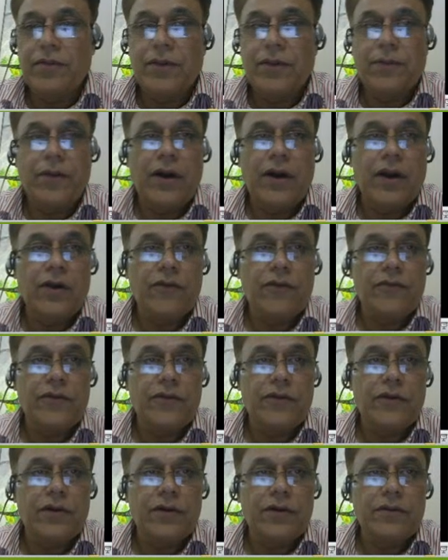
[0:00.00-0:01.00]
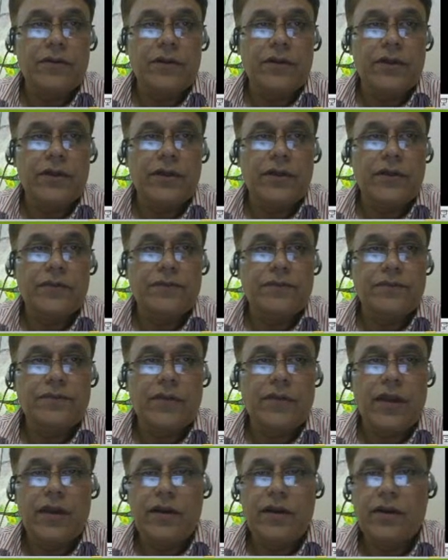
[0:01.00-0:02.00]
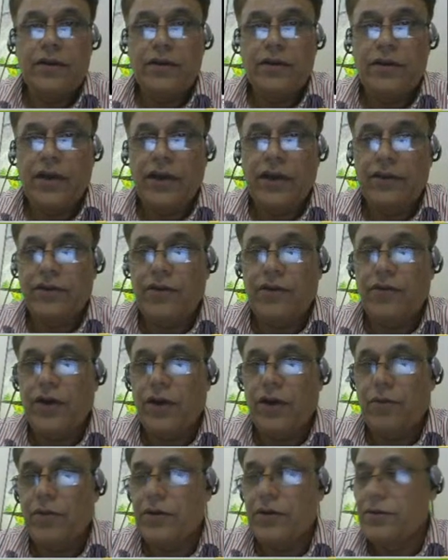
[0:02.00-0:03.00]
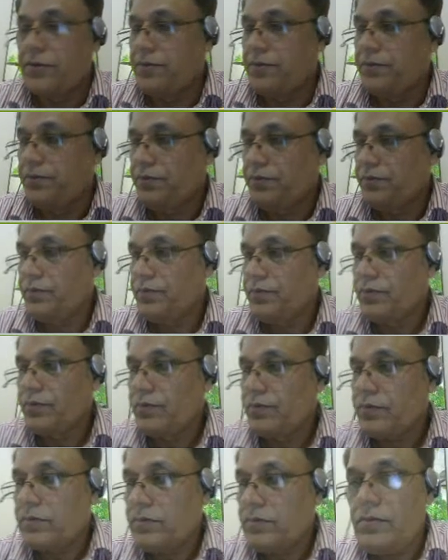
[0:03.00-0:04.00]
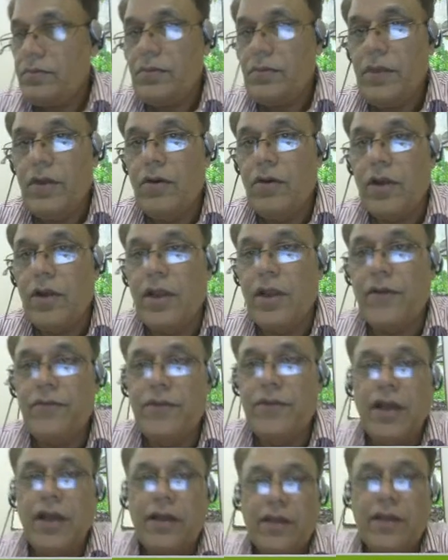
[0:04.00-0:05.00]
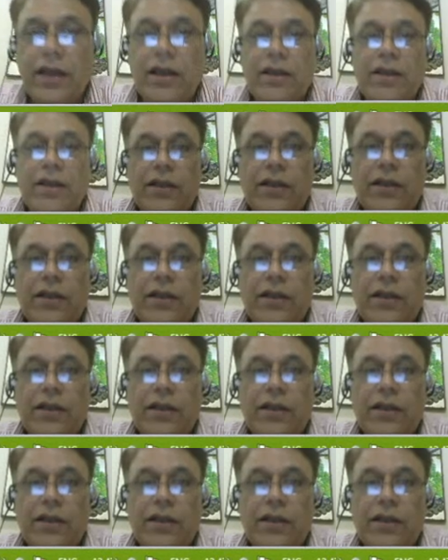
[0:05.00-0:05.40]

the part of your task environment. Or if they are taking the